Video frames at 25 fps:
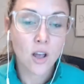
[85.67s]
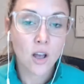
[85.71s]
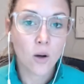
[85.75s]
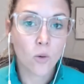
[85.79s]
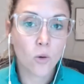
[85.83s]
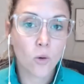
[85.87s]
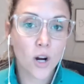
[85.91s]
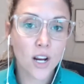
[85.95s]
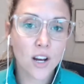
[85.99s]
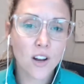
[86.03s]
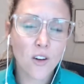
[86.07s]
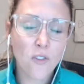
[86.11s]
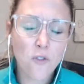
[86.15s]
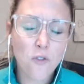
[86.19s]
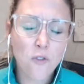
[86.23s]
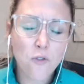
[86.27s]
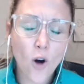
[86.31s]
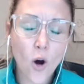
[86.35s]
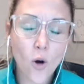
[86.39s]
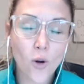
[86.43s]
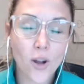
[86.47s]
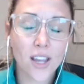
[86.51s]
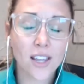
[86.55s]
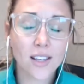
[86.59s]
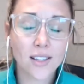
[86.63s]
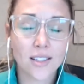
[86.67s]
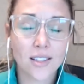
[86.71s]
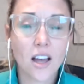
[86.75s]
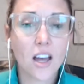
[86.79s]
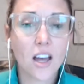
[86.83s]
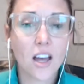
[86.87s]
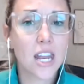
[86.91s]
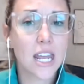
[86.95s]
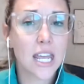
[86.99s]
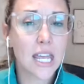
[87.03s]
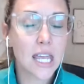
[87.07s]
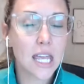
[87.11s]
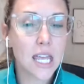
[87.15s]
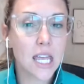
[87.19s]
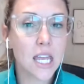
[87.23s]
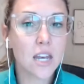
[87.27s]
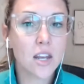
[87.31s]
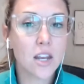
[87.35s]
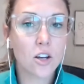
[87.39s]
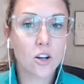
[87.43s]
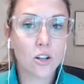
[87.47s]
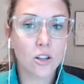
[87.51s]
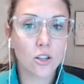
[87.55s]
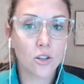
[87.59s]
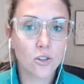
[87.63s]
We're gonna focus on
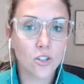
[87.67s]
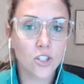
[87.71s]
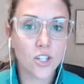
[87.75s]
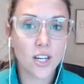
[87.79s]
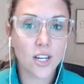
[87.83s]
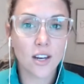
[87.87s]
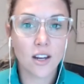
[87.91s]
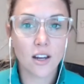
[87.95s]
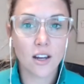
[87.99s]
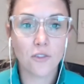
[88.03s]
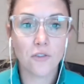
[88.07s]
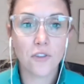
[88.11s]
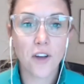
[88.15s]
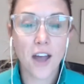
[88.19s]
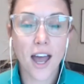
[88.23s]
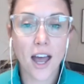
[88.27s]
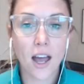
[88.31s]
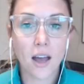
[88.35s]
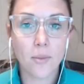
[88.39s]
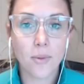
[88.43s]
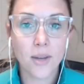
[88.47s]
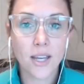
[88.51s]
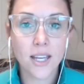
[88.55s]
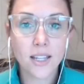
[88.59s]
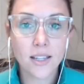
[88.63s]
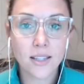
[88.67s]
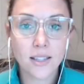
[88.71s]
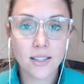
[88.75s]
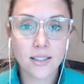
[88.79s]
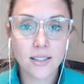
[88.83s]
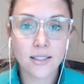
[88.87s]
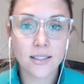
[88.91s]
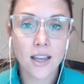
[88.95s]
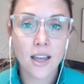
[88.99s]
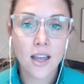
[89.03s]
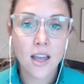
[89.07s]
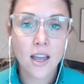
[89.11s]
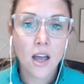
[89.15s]
inclusion of habits